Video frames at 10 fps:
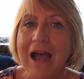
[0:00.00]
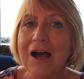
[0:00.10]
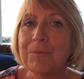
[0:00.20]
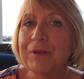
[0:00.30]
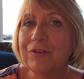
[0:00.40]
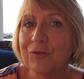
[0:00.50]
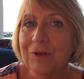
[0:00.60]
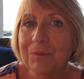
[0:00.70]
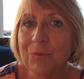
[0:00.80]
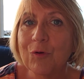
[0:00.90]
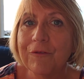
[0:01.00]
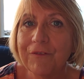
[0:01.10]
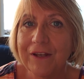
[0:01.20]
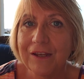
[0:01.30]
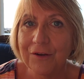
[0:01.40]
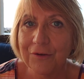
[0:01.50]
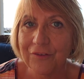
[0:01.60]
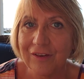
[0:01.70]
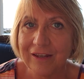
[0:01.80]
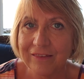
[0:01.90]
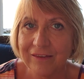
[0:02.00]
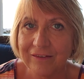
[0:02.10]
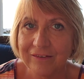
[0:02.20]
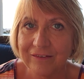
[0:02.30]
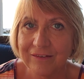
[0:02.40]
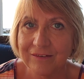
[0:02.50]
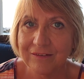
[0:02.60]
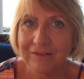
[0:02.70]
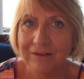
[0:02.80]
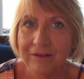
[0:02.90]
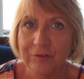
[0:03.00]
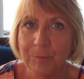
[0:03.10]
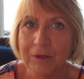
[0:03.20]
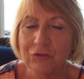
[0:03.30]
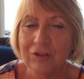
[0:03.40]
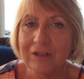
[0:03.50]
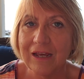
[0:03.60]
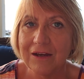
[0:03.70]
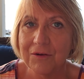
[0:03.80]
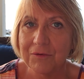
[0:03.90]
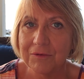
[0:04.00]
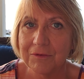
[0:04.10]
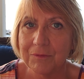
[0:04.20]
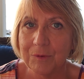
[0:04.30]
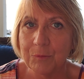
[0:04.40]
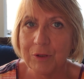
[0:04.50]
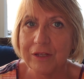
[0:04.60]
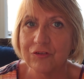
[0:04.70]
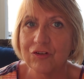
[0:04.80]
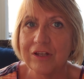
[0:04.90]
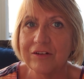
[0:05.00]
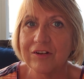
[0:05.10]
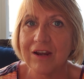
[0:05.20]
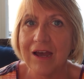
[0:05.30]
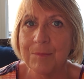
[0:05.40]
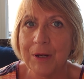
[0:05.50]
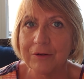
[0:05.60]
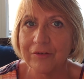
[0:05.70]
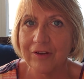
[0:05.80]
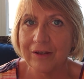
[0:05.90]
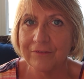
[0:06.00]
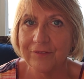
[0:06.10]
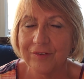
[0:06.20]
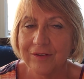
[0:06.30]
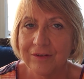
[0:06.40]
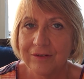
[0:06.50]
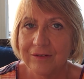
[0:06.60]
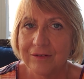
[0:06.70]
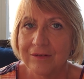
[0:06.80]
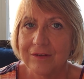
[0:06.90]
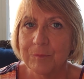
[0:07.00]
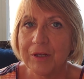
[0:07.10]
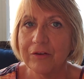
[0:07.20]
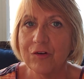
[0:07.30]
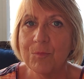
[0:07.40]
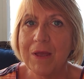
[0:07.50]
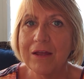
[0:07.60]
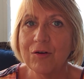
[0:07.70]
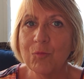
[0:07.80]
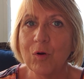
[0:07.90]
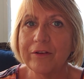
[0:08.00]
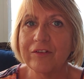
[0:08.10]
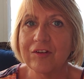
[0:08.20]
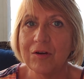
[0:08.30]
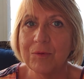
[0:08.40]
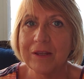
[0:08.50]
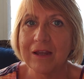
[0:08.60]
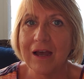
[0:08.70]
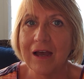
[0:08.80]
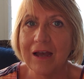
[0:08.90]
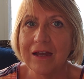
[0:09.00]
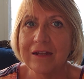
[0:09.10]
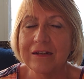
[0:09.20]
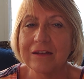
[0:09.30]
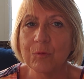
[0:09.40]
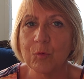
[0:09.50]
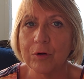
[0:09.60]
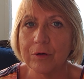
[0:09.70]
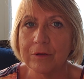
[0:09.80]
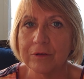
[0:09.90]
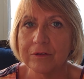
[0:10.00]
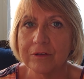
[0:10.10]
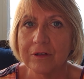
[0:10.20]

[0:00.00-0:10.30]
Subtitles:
I'll be doing more videos like this, especially now when we each need to calm ourselves. Because no matter what's going on in the world,